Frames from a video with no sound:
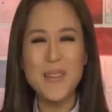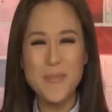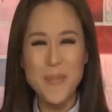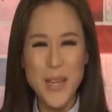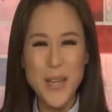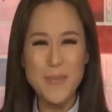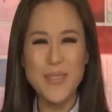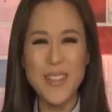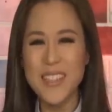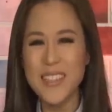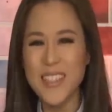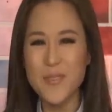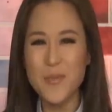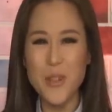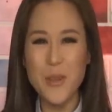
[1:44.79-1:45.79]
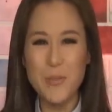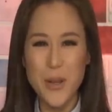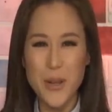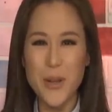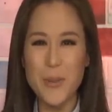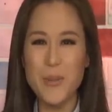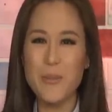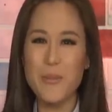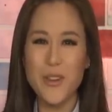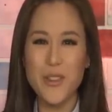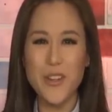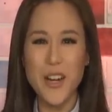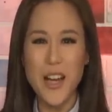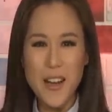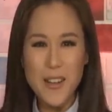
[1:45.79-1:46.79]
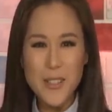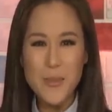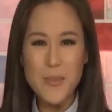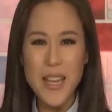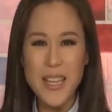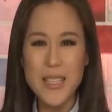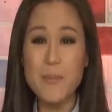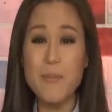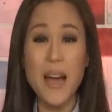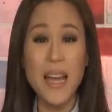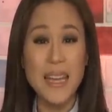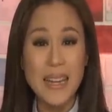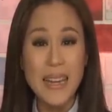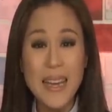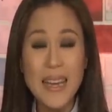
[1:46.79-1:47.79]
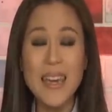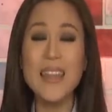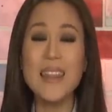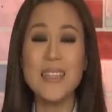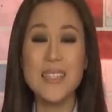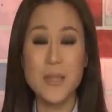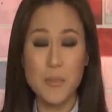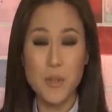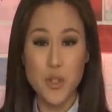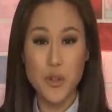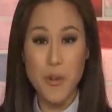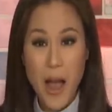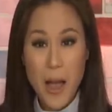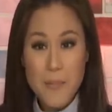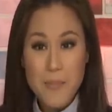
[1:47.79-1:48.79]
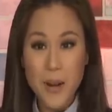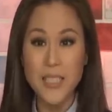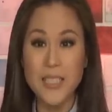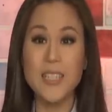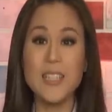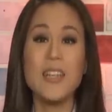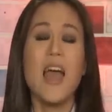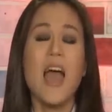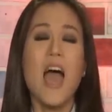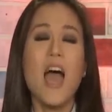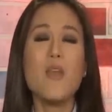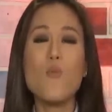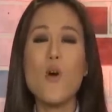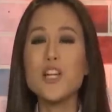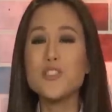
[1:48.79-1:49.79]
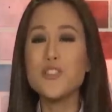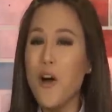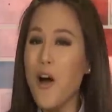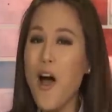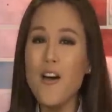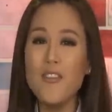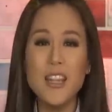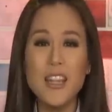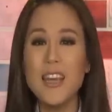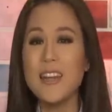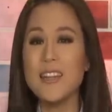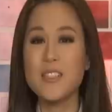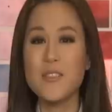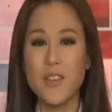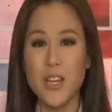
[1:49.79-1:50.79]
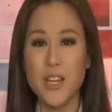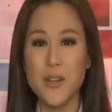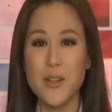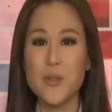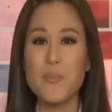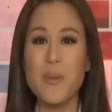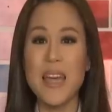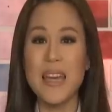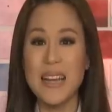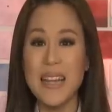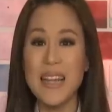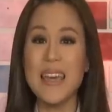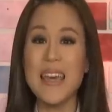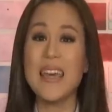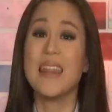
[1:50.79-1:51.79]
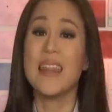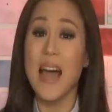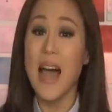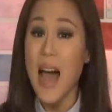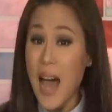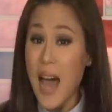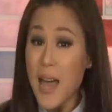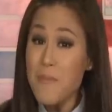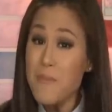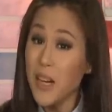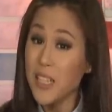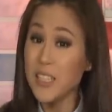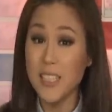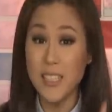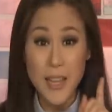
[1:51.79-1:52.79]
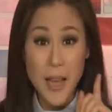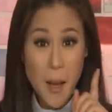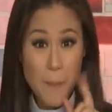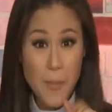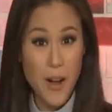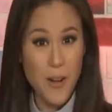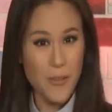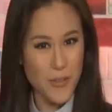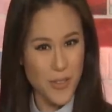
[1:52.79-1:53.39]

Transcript: Be updated with the Pinoy Big Brother housemates by clicking the subscribe button and watch all the latest videos by clicking the I button above.